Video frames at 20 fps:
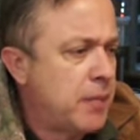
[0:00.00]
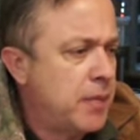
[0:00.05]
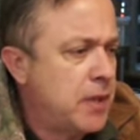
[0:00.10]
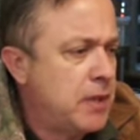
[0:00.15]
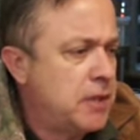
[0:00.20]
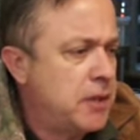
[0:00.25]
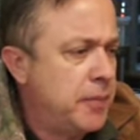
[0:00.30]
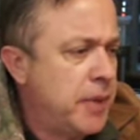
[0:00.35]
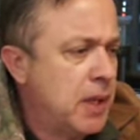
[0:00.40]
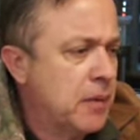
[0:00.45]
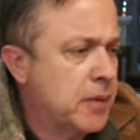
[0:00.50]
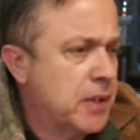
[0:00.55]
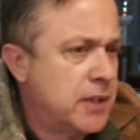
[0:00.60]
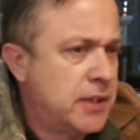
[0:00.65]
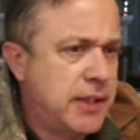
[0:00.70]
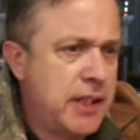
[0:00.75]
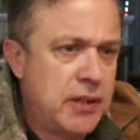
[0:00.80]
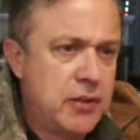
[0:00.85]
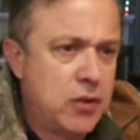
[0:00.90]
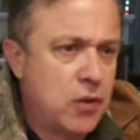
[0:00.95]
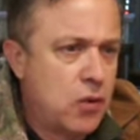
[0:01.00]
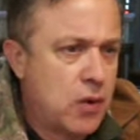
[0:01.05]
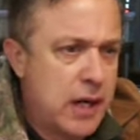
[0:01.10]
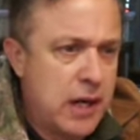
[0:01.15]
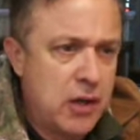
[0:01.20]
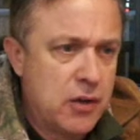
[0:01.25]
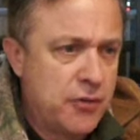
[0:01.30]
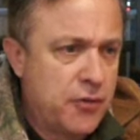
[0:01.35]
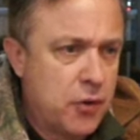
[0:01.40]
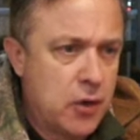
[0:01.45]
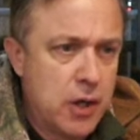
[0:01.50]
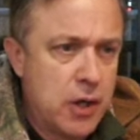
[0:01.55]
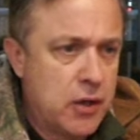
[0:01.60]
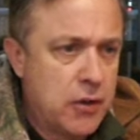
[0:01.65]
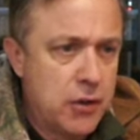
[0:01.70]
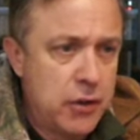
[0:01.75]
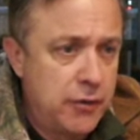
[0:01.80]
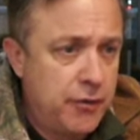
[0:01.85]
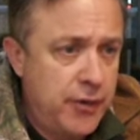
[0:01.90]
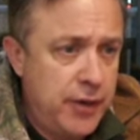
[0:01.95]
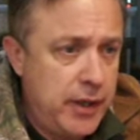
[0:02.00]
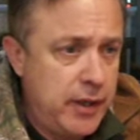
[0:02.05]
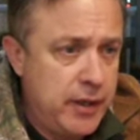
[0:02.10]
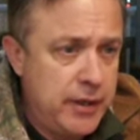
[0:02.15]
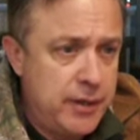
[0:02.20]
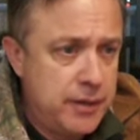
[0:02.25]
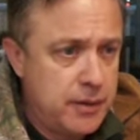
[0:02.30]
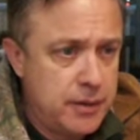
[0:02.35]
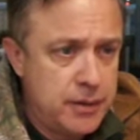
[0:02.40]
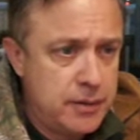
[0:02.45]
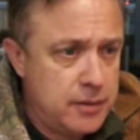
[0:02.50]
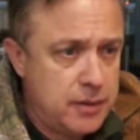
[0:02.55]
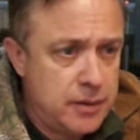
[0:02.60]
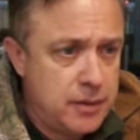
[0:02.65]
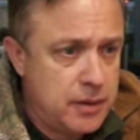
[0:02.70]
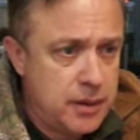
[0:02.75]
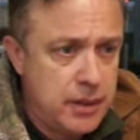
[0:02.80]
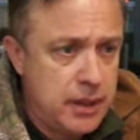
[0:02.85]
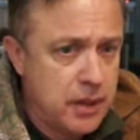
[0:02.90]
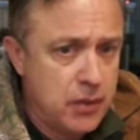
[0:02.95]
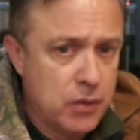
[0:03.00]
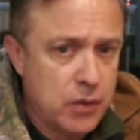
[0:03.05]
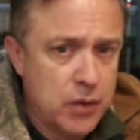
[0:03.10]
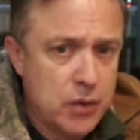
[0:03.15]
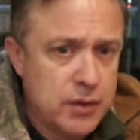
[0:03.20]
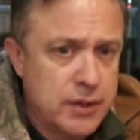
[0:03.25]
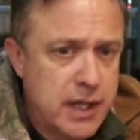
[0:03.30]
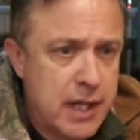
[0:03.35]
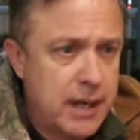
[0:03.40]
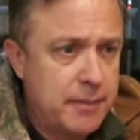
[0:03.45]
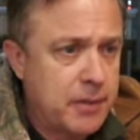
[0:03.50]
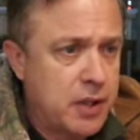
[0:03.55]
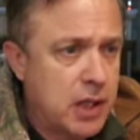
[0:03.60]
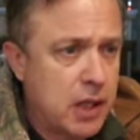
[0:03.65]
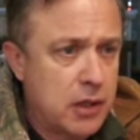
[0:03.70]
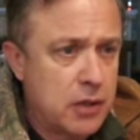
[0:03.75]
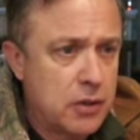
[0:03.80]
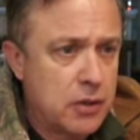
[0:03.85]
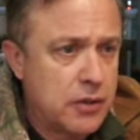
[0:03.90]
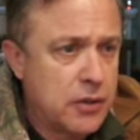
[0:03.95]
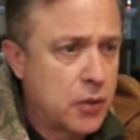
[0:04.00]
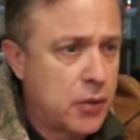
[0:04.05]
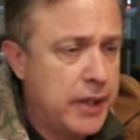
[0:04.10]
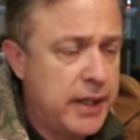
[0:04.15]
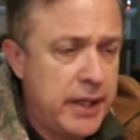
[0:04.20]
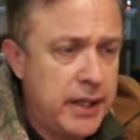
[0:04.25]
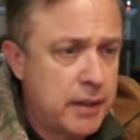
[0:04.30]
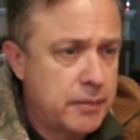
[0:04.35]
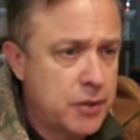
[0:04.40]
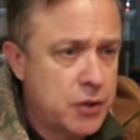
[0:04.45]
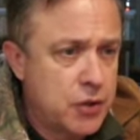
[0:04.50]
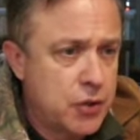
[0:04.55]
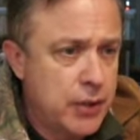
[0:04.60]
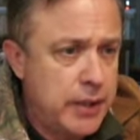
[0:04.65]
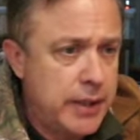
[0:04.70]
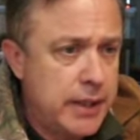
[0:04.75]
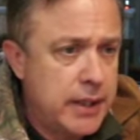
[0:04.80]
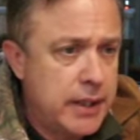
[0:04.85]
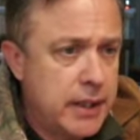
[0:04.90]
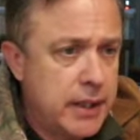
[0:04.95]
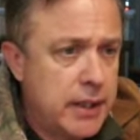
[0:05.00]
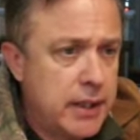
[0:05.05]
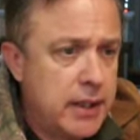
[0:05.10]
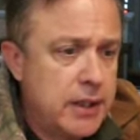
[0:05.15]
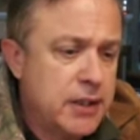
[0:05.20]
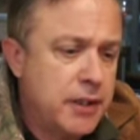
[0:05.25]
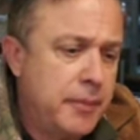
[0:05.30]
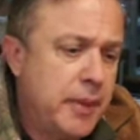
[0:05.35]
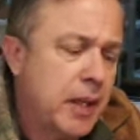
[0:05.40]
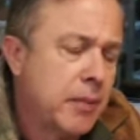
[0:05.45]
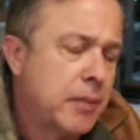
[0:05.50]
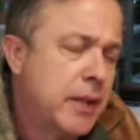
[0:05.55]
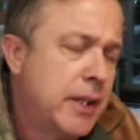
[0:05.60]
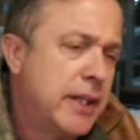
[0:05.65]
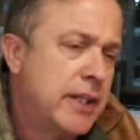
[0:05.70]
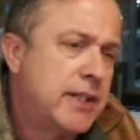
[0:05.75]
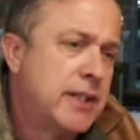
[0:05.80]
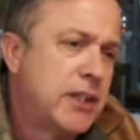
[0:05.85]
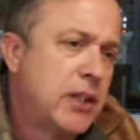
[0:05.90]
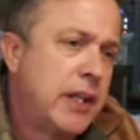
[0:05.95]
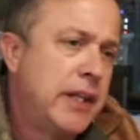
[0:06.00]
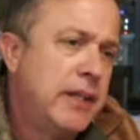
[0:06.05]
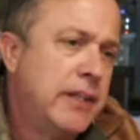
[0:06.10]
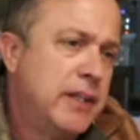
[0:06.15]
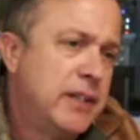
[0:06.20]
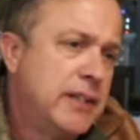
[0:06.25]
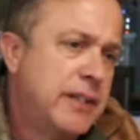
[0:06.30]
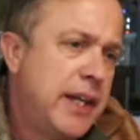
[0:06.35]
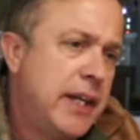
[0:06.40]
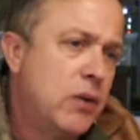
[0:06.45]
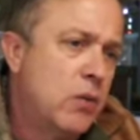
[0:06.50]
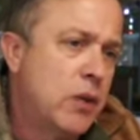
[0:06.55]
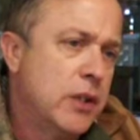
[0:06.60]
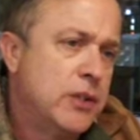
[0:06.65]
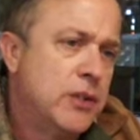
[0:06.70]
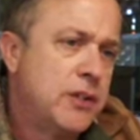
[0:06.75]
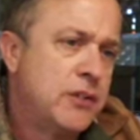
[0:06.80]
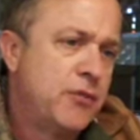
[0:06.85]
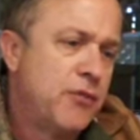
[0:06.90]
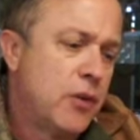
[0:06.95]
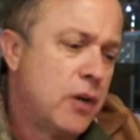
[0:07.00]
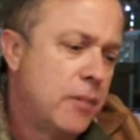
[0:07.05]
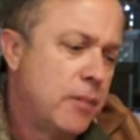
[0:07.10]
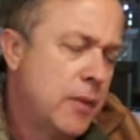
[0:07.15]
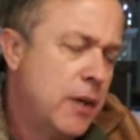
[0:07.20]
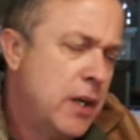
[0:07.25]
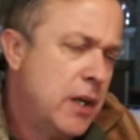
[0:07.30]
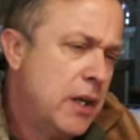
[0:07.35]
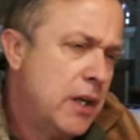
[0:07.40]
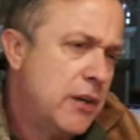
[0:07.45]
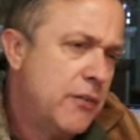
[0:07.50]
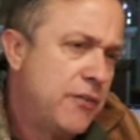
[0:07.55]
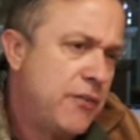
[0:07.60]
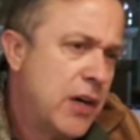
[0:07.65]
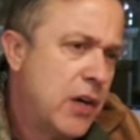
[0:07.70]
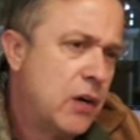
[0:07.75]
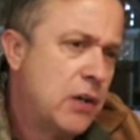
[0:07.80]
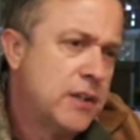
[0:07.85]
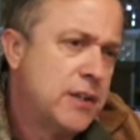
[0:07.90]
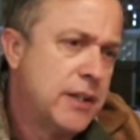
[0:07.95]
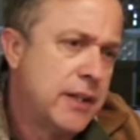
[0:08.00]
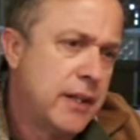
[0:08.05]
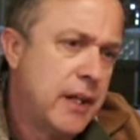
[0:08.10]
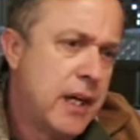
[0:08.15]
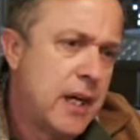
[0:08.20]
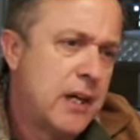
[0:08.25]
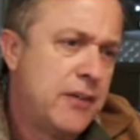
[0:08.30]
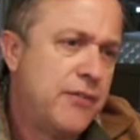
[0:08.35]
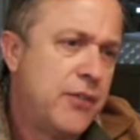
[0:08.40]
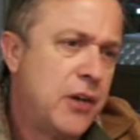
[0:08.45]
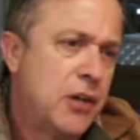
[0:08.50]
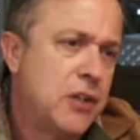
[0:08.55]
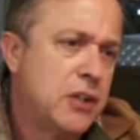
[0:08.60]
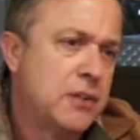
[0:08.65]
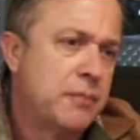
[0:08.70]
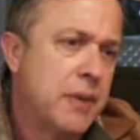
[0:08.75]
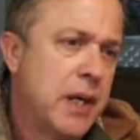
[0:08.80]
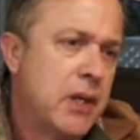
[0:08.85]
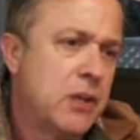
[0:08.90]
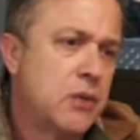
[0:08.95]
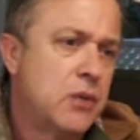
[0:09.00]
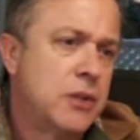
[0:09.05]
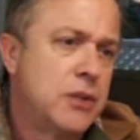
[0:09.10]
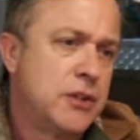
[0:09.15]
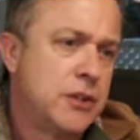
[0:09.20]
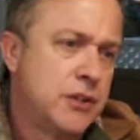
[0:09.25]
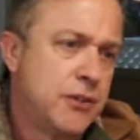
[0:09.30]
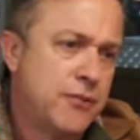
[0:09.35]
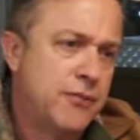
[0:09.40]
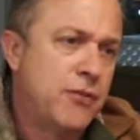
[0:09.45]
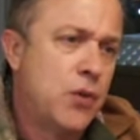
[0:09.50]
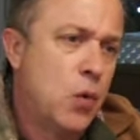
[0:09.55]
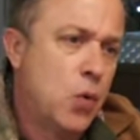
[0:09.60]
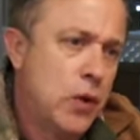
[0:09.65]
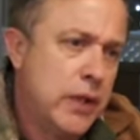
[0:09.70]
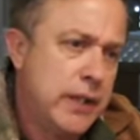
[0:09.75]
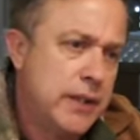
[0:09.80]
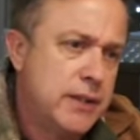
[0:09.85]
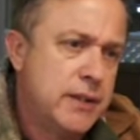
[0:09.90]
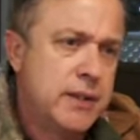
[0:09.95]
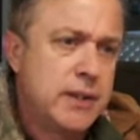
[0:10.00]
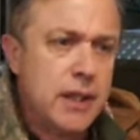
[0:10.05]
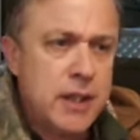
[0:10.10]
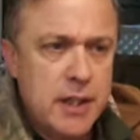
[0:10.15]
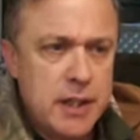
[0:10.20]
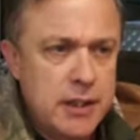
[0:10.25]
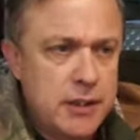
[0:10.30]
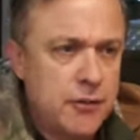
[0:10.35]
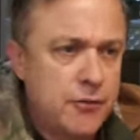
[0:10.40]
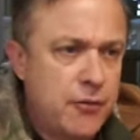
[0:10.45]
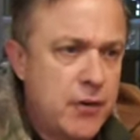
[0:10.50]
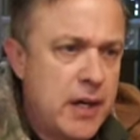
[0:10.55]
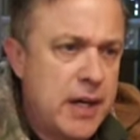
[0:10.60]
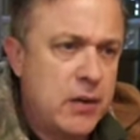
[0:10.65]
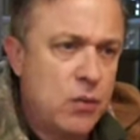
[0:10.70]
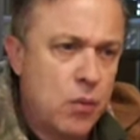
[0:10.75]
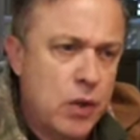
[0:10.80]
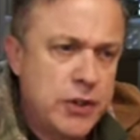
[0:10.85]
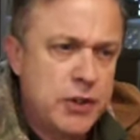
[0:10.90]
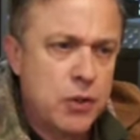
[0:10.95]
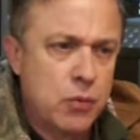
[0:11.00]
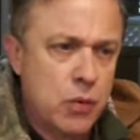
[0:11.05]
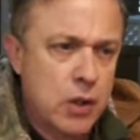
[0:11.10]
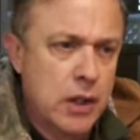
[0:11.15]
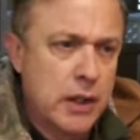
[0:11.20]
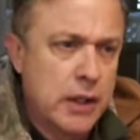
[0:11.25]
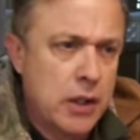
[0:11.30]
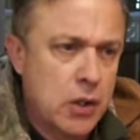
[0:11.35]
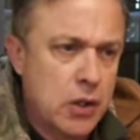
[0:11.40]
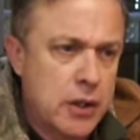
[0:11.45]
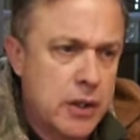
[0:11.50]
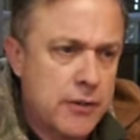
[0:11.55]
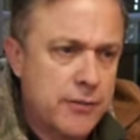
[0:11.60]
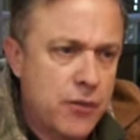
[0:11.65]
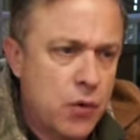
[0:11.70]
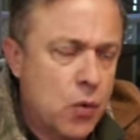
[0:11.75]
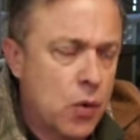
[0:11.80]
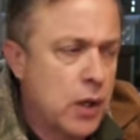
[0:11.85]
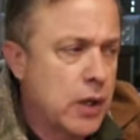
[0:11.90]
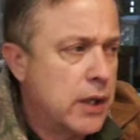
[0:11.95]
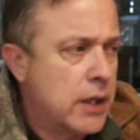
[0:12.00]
To be able to see underground for 100 feet in real-time color 3D imagery, to be able to distinguish from ferrous and non-ferrous metals to voids, to find what you're really looking for.